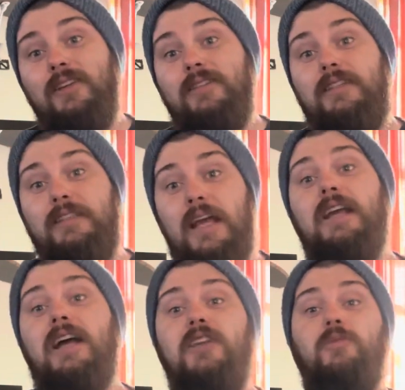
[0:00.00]
today
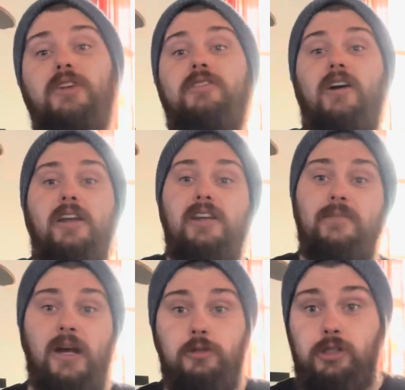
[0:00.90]
guys we are talking
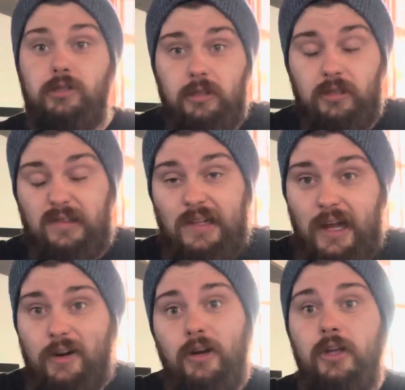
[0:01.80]
about sugar
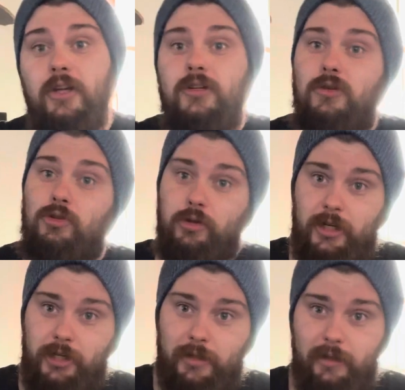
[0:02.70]
glider
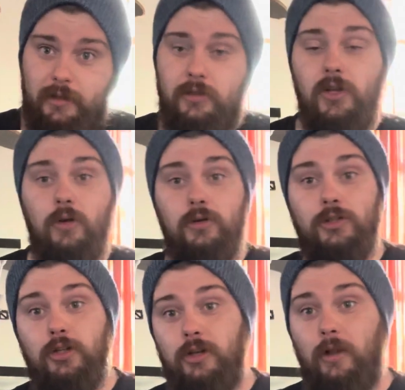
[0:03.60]
nutrition so
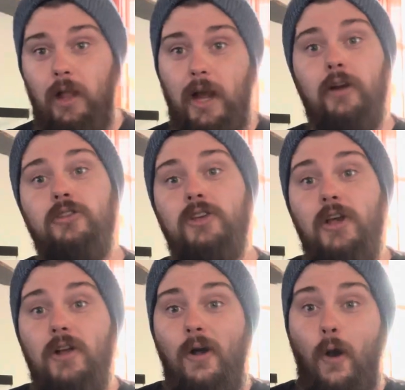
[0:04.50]
sugar gliders
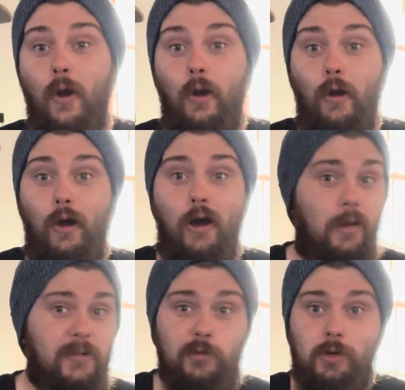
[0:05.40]
are
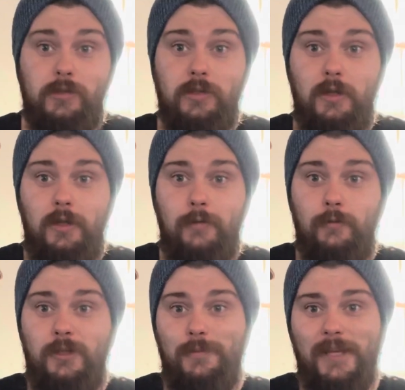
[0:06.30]
omnivores,
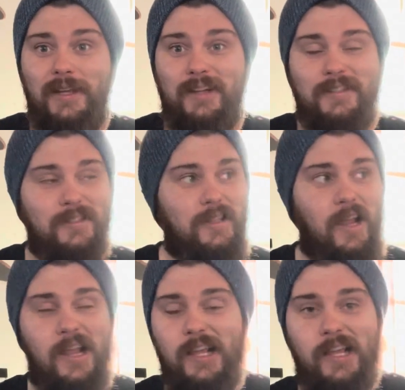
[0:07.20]
which means
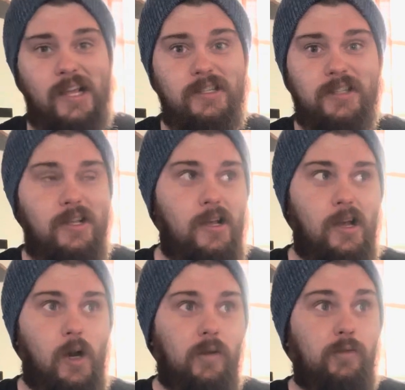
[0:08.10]
they eat
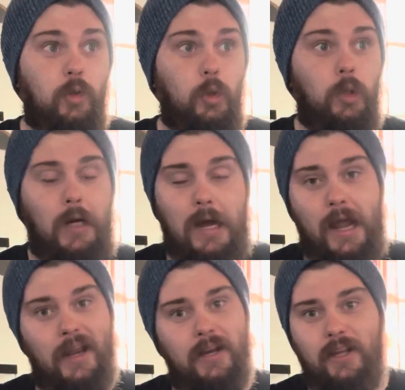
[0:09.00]
a
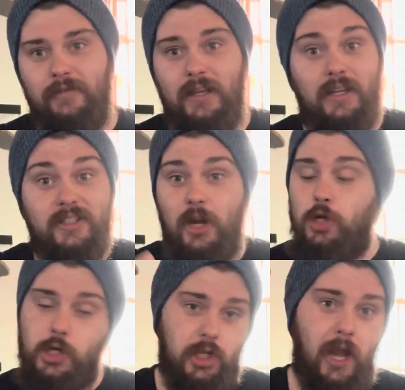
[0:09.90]
variety of things. They are
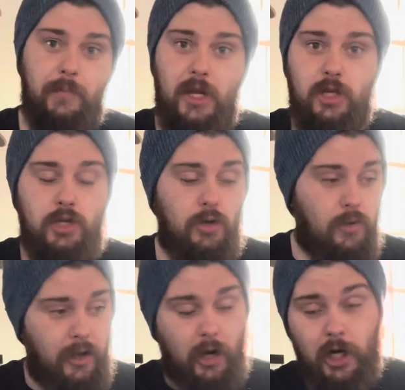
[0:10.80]
just like me and you.
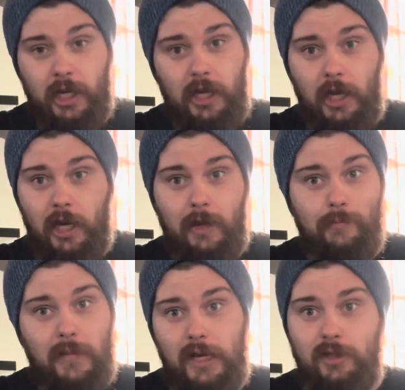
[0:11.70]
They're going to eat
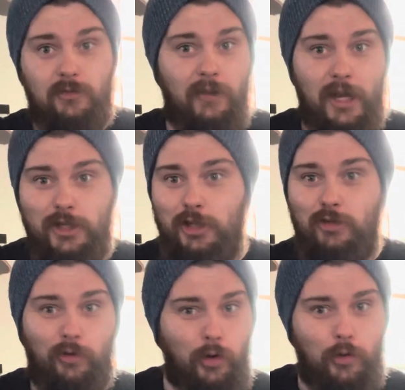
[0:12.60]
meats, veggies,
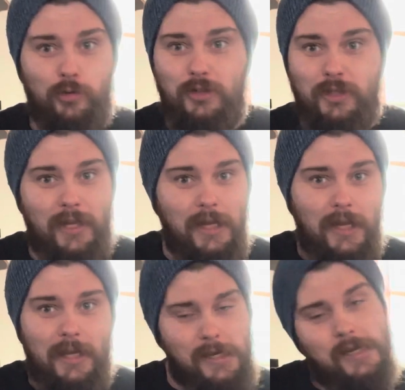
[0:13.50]
fruits,
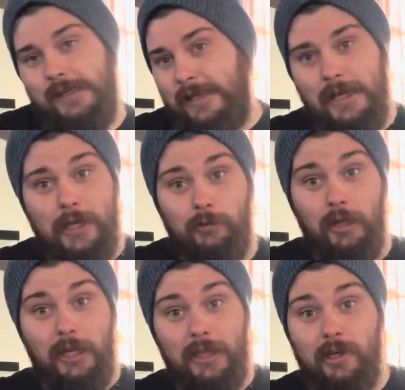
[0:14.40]
anything they can
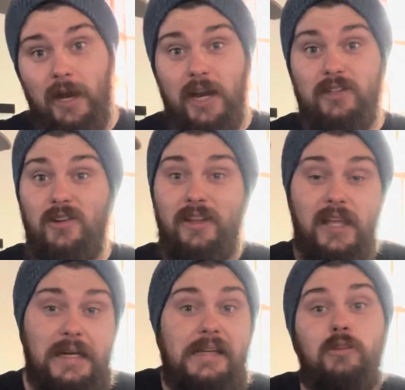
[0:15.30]
really get their hands on, and they
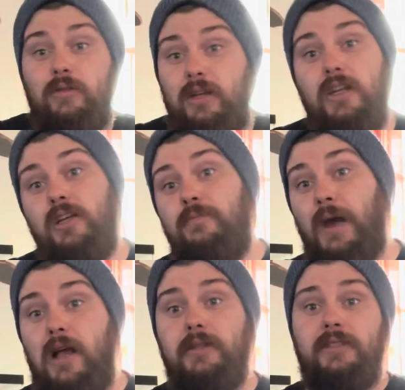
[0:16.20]
need a really good
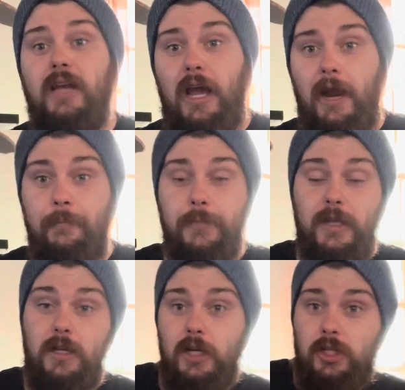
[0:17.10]
balanced diet.
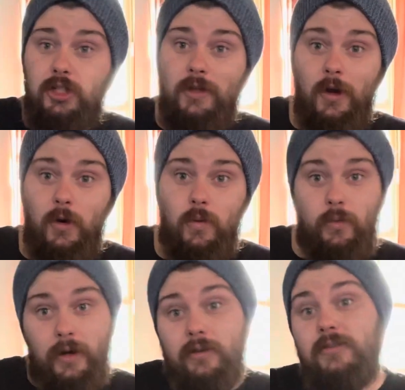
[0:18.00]
So
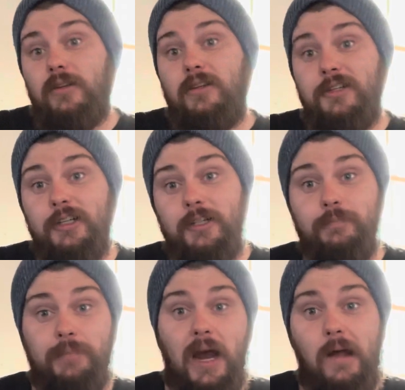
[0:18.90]
where does a
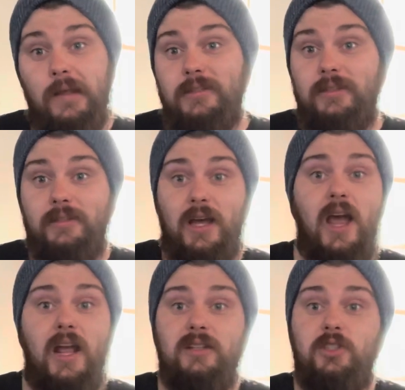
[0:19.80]
good balanced
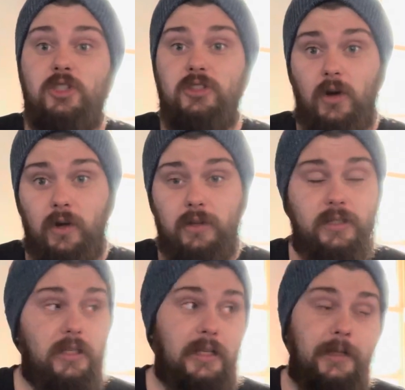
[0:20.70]
diet start?
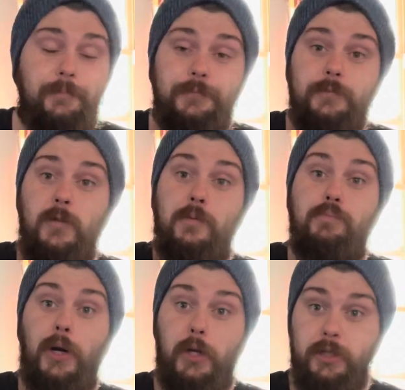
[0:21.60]

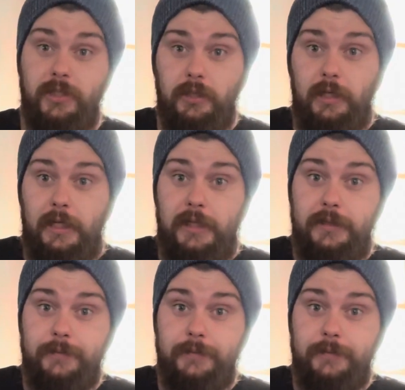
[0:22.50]
Personally,